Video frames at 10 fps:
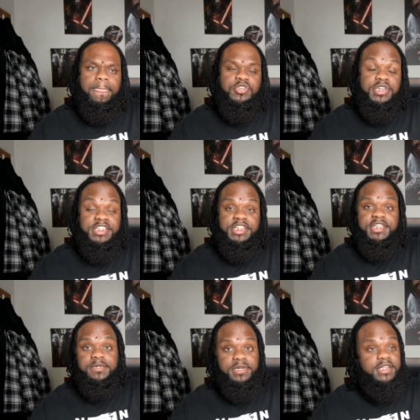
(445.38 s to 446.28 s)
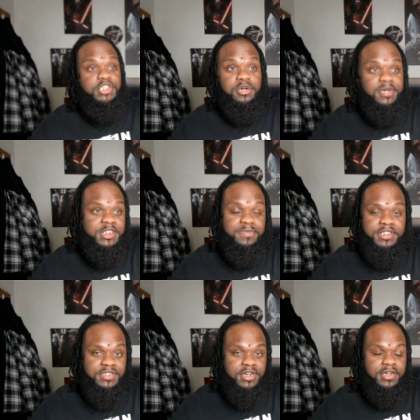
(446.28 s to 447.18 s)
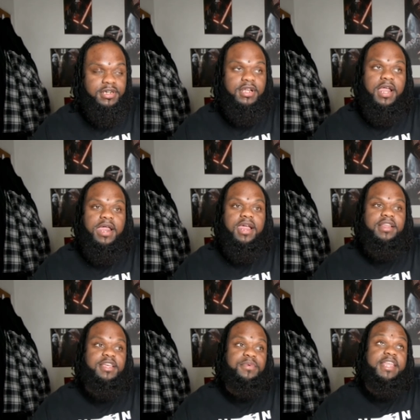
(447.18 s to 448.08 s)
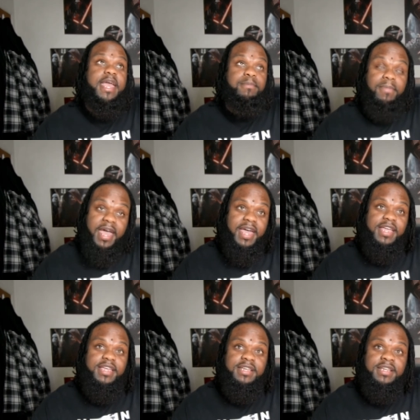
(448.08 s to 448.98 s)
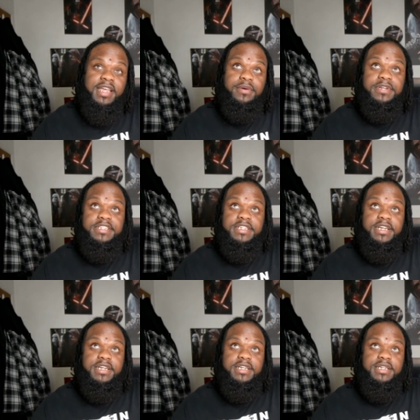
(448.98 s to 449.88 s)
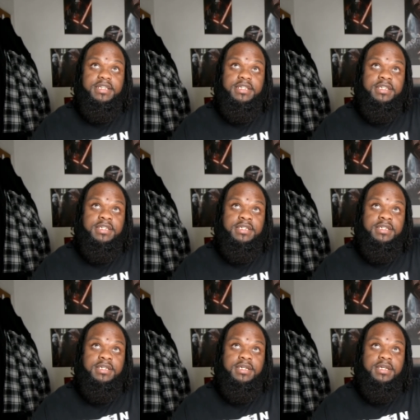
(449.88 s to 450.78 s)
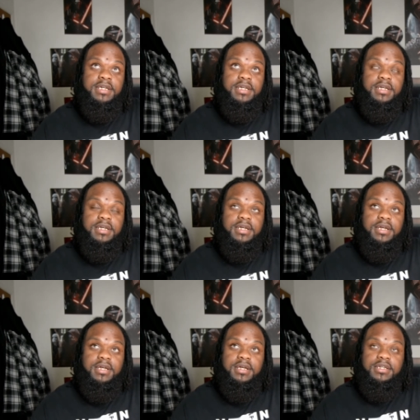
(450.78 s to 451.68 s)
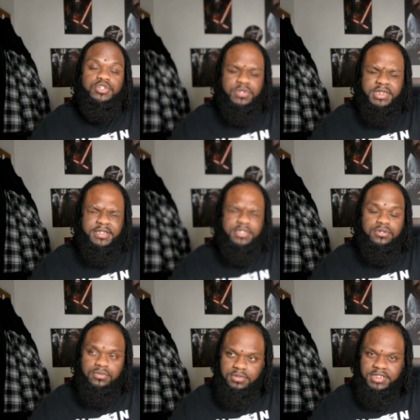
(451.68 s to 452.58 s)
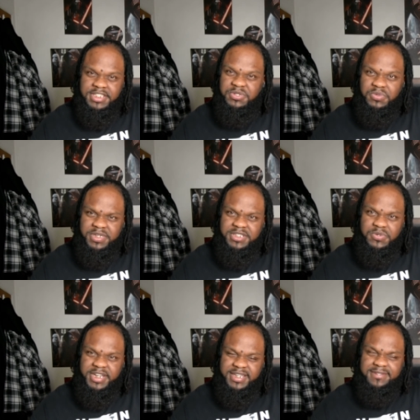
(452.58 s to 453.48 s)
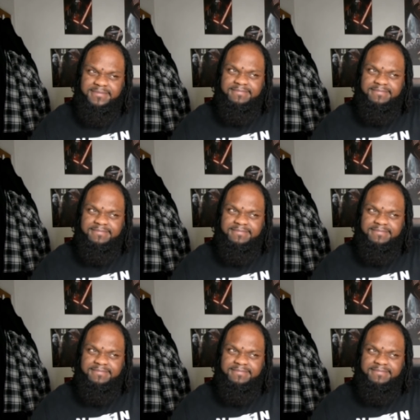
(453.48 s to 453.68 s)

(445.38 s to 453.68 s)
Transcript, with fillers: So then she took me, took a bunch of pictures of her. Then we came back and went to uh, Twin, is it Twins Creek?